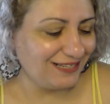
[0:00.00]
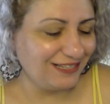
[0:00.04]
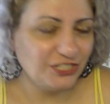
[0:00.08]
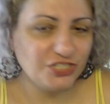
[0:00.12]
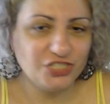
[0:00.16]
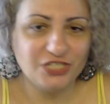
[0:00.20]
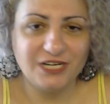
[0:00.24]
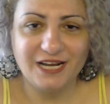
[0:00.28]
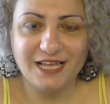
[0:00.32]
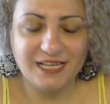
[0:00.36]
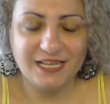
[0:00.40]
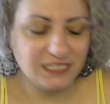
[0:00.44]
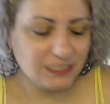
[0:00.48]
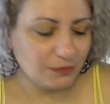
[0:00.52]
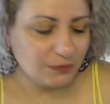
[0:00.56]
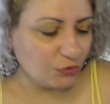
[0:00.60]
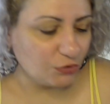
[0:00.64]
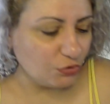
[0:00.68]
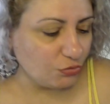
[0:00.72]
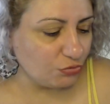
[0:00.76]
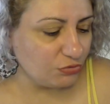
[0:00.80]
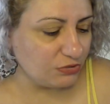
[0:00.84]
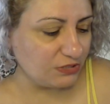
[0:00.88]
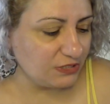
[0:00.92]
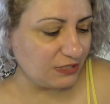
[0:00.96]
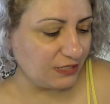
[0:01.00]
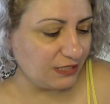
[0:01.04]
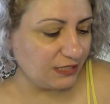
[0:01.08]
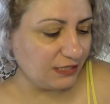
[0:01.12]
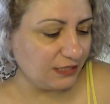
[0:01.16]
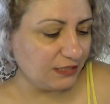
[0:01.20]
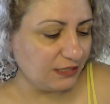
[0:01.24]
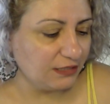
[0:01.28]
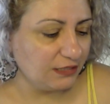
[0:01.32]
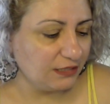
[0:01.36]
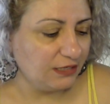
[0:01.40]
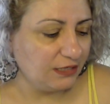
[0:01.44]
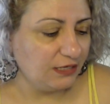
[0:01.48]
She likes
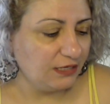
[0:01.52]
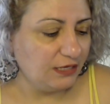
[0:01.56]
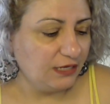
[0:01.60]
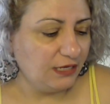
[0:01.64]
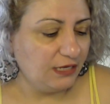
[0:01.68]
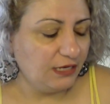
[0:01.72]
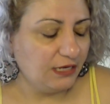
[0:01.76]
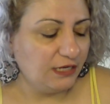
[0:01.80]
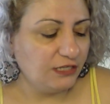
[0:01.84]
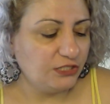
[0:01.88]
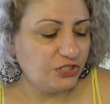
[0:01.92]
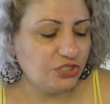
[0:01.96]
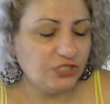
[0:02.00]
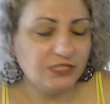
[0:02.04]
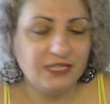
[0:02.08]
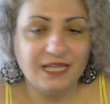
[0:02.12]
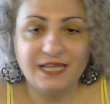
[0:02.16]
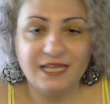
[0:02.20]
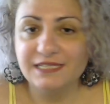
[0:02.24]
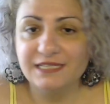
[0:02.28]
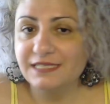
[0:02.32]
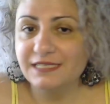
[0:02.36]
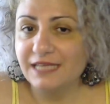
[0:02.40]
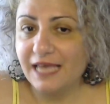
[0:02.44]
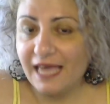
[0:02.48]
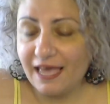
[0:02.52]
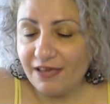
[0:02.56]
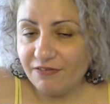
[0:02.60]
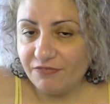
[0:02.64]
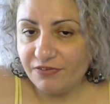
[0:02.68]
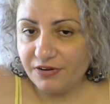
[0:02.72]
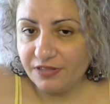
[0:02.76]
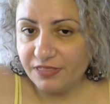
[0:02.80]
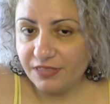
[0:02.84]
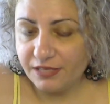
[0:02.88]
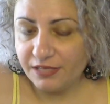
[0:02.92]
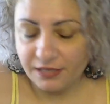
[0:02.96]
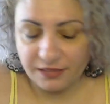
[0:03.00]
music. She does
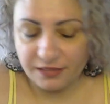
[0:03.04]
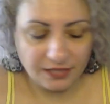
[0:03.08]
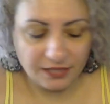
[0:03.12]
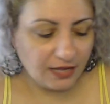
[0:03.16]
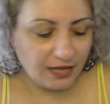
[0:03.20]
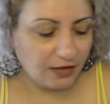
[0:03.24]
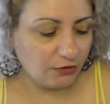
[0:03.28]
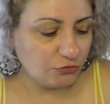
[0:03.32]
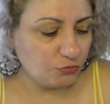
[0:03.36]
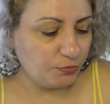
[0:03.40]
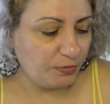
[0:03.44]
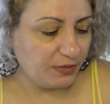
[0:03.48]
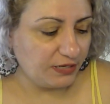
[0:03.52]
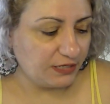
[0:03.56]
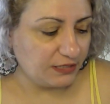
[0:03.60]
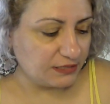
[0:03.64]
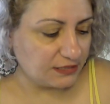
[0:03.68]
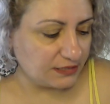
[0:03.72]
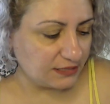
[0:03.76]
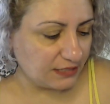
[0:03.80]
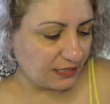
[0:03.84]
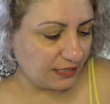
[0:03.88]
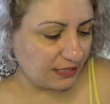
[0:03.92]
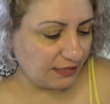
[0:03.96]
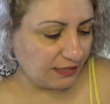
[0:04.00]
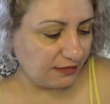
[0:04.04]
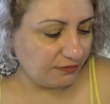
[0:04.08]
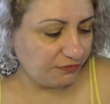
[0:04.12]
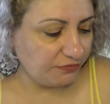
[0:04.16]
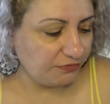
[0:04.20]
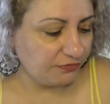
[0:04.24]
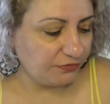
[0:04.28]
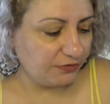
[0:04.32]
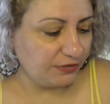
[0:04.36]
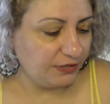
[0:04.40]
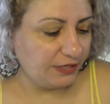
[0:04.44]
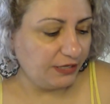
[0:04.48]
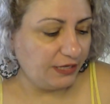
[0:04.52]
everything in the house by herself.